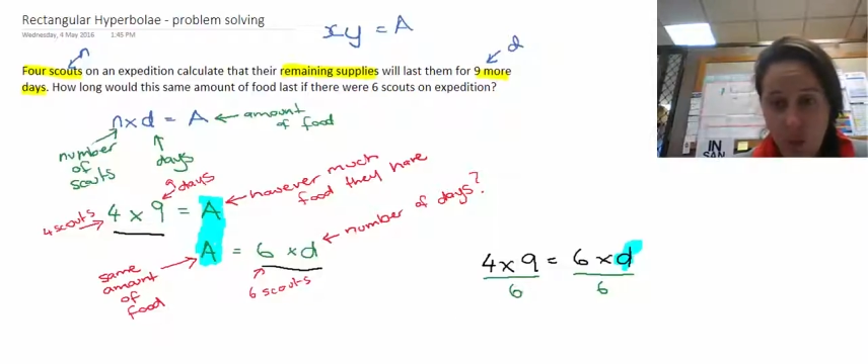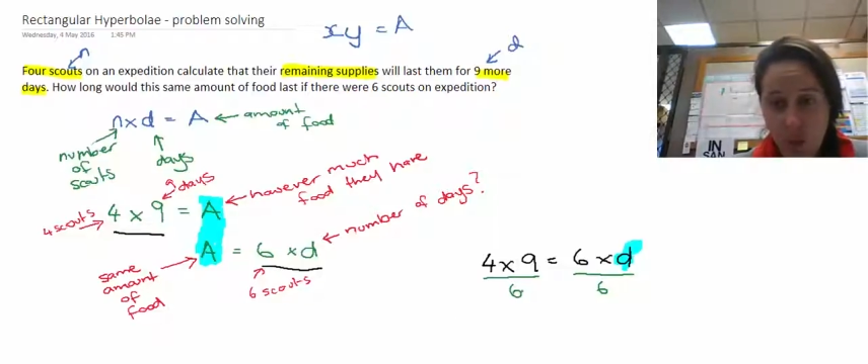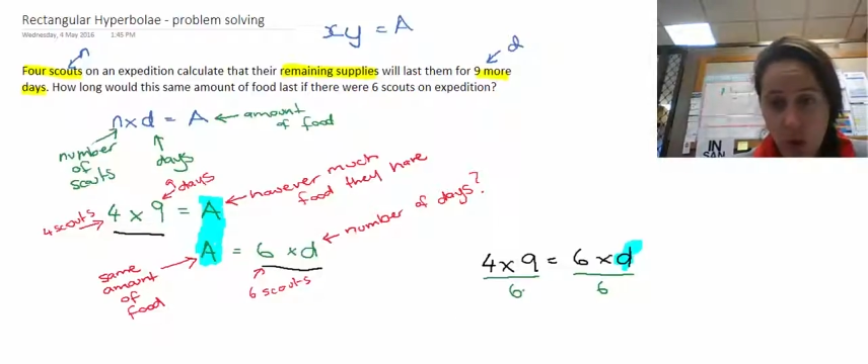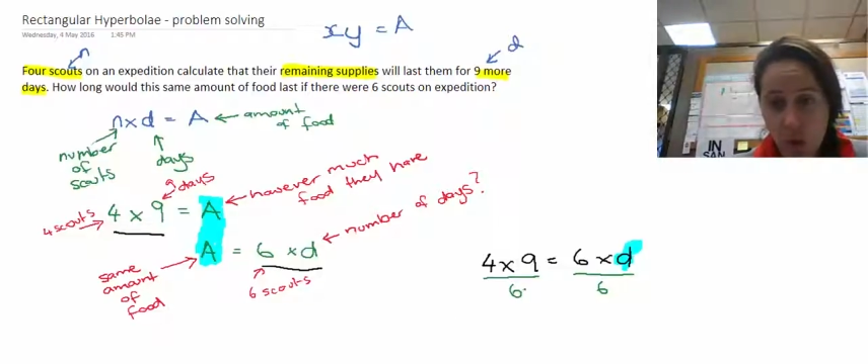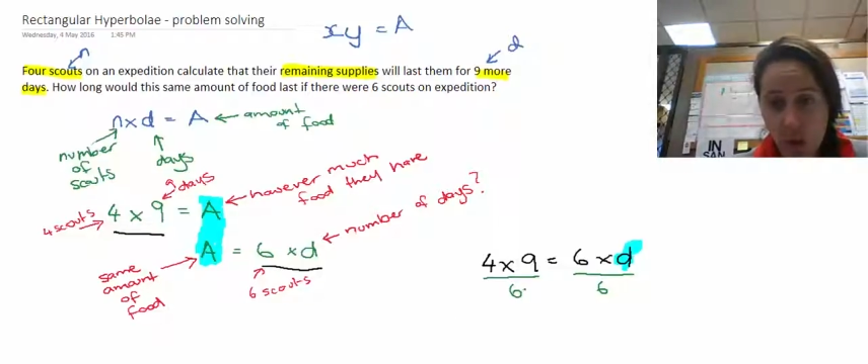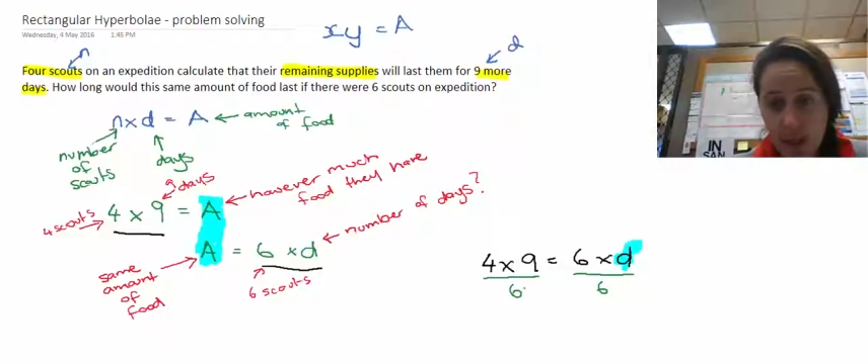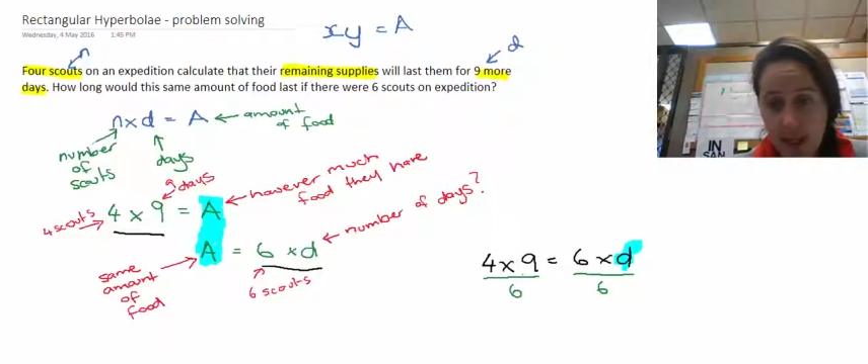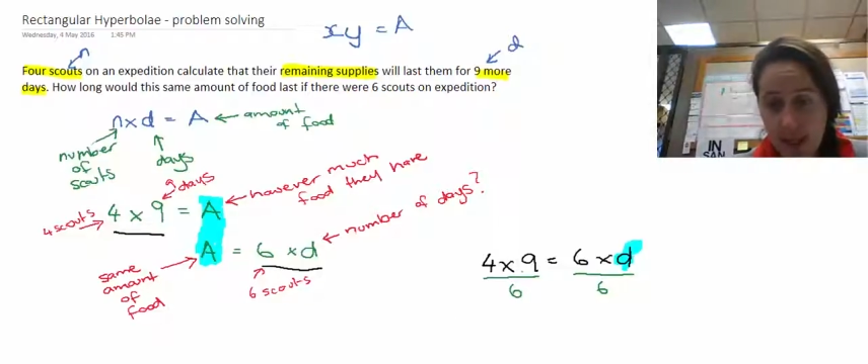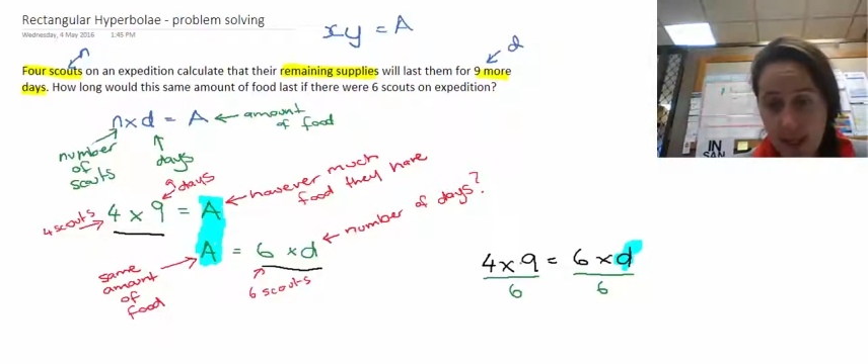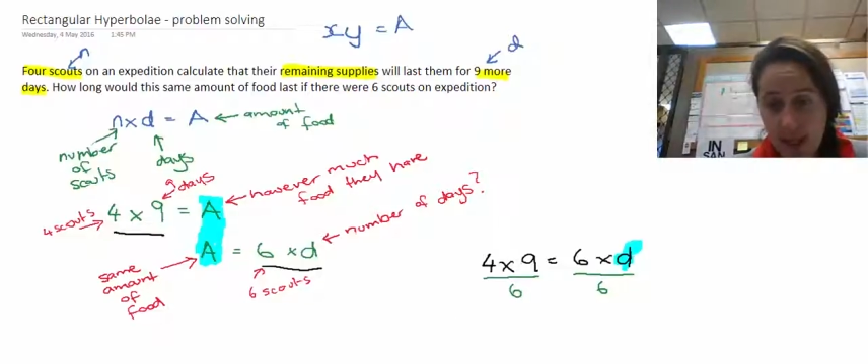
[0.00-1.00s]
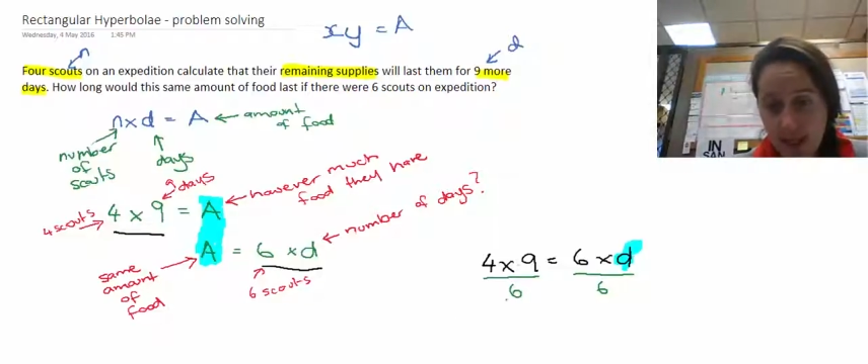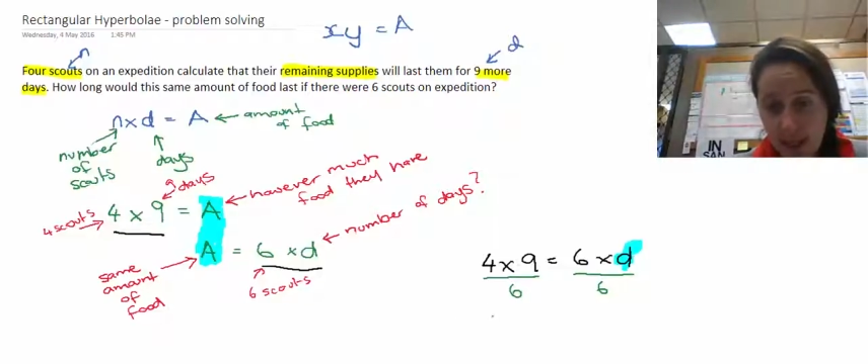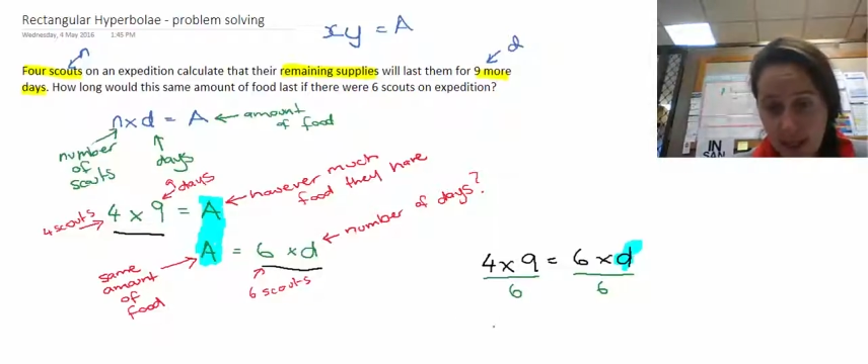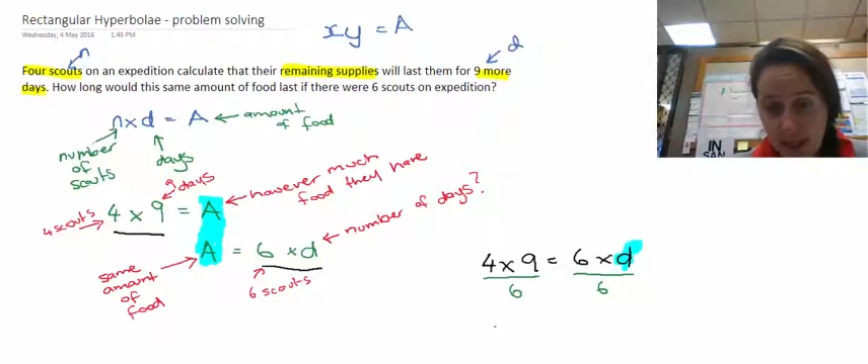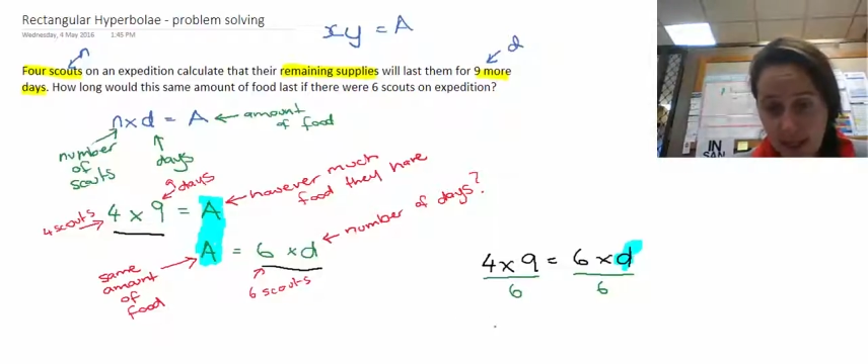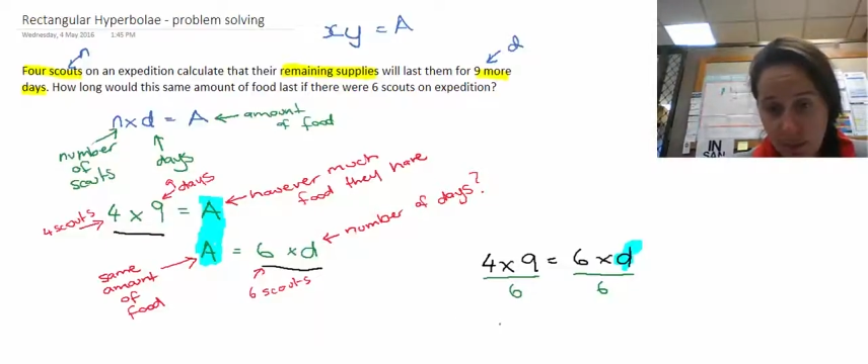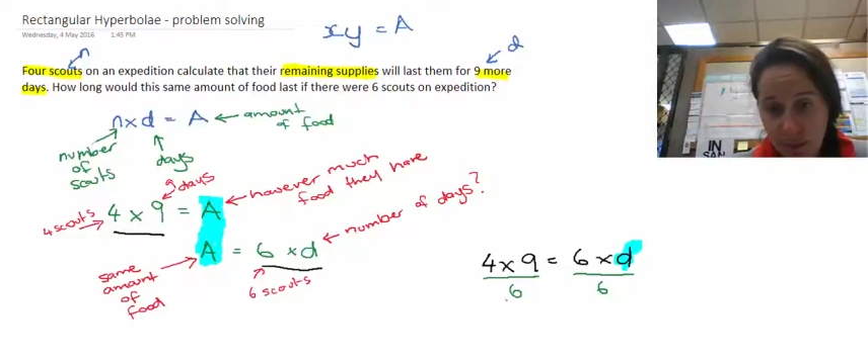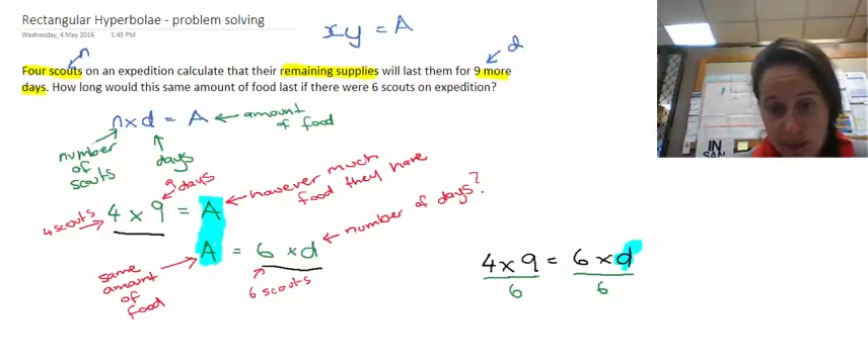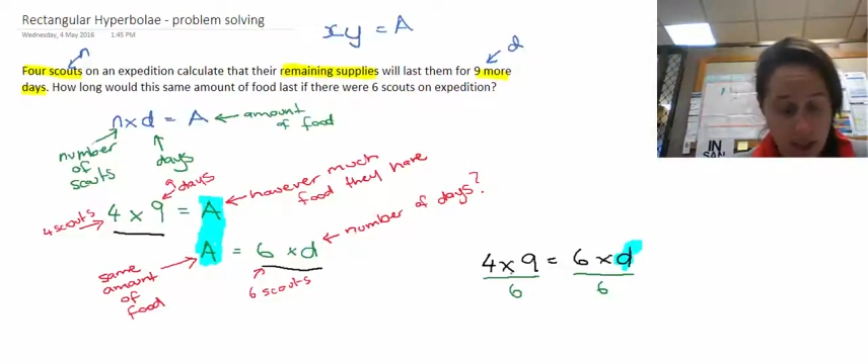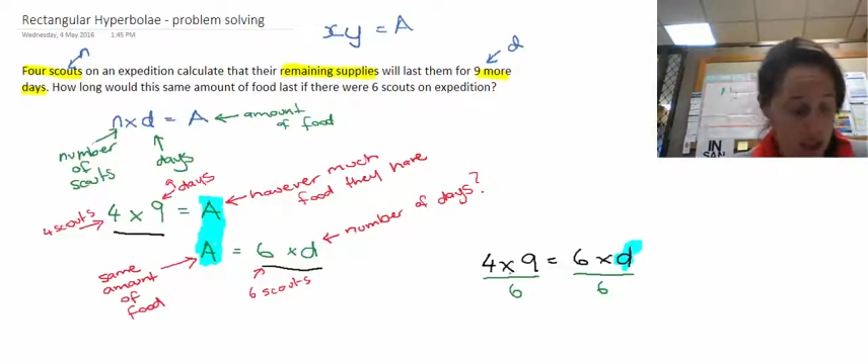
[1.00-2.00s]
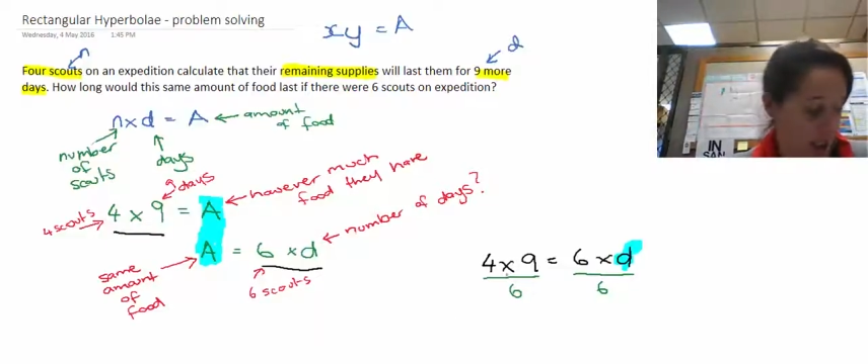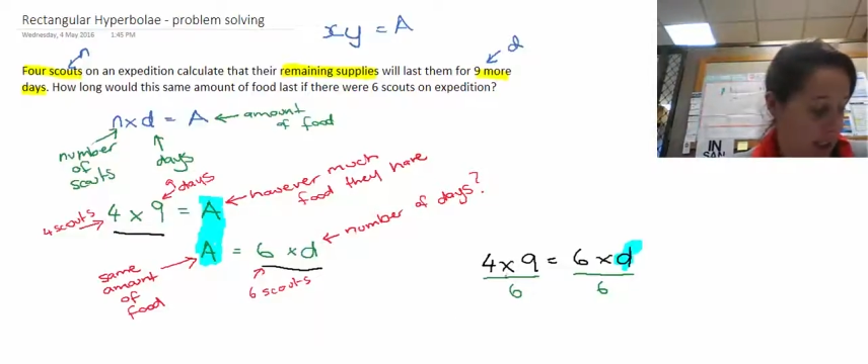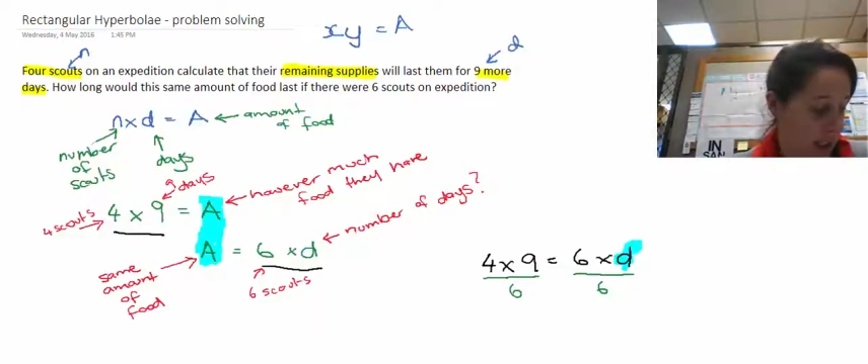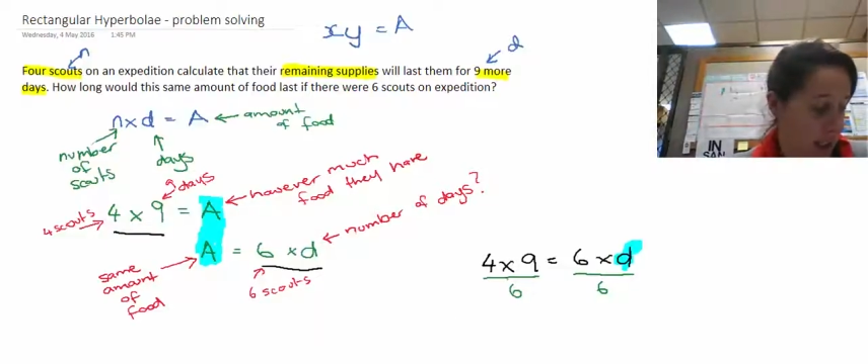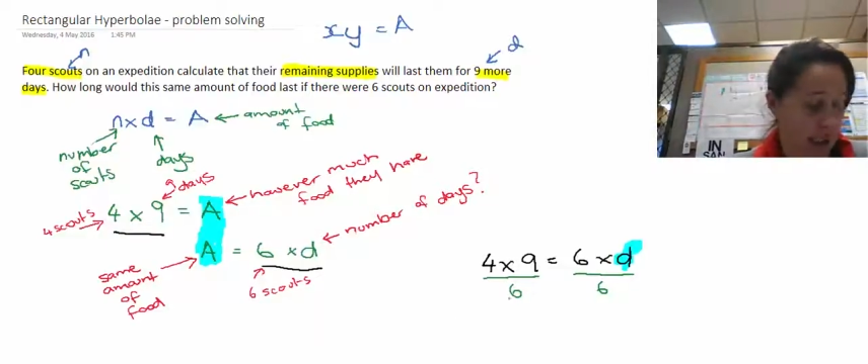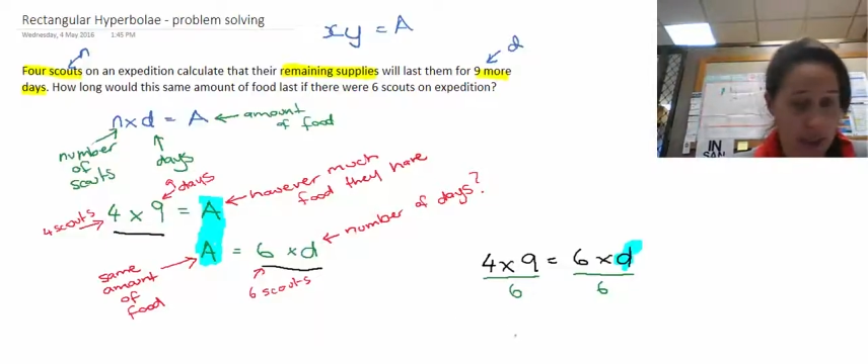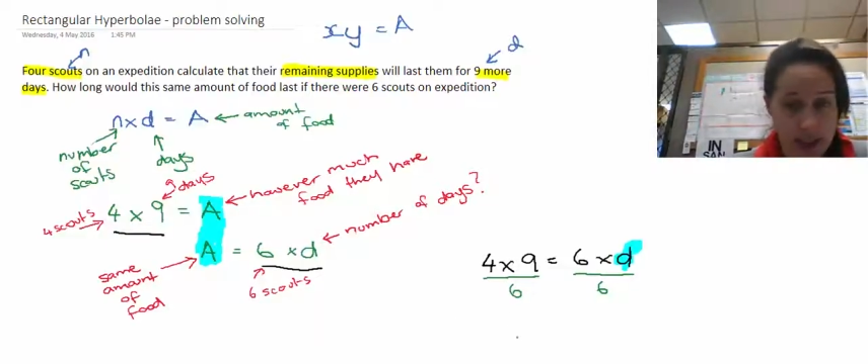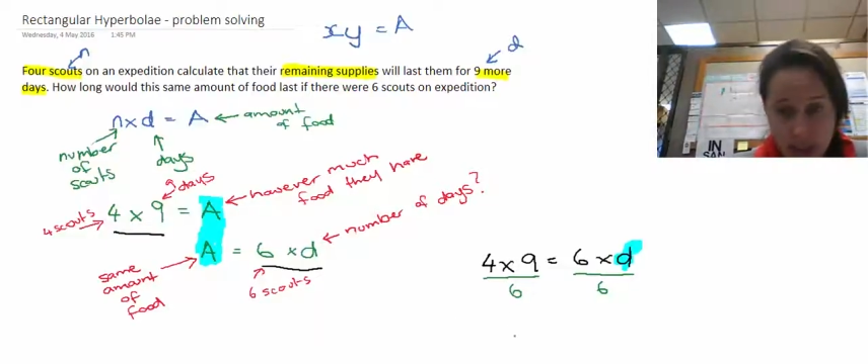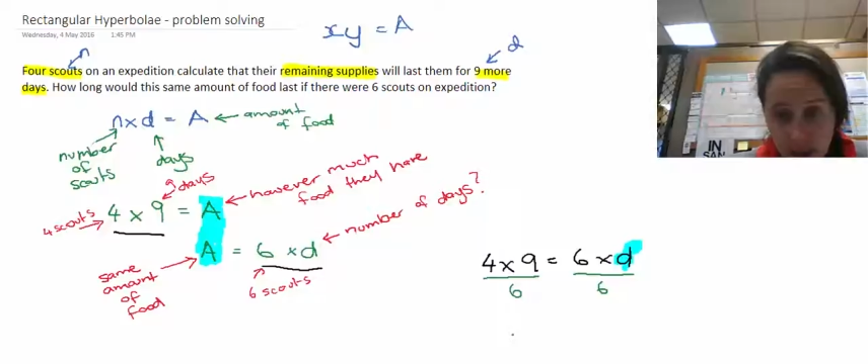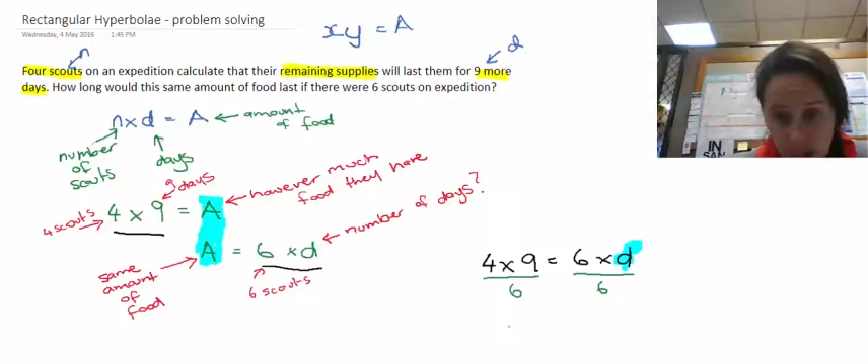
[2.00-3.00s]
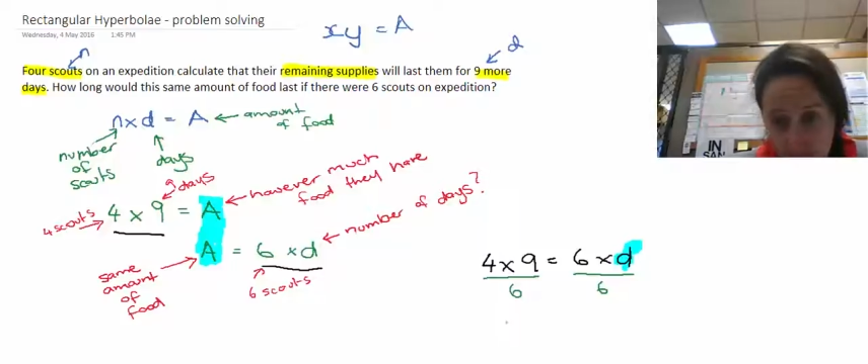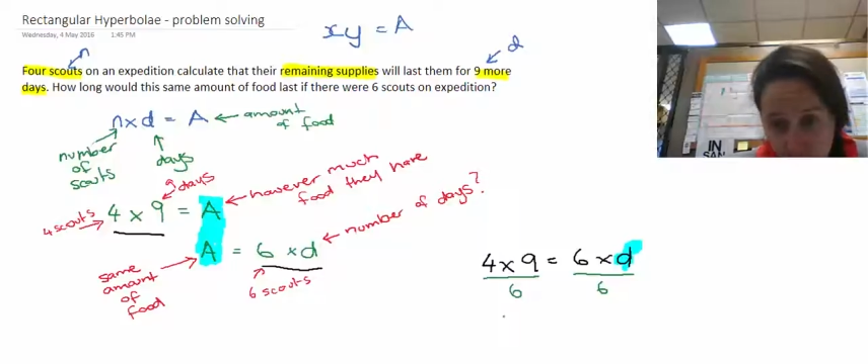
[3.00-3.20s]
So what we then end up with